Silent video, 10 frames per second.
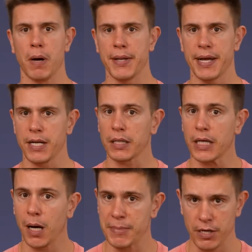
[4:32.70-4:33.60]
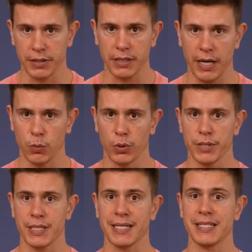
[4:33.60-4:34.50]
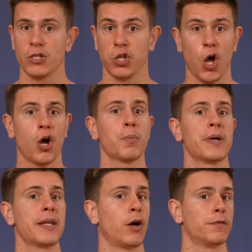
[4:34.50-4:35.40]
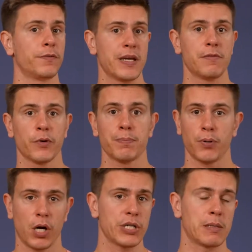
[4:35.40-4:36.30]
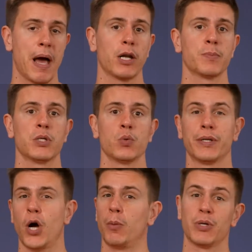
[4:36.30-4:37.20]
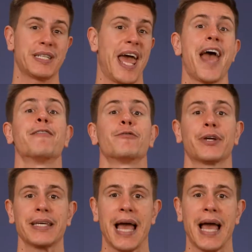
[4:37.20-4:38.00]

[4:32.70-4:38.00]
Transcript: Monday.com here at Cloudwards. It's long been our favorite project management tool in almost every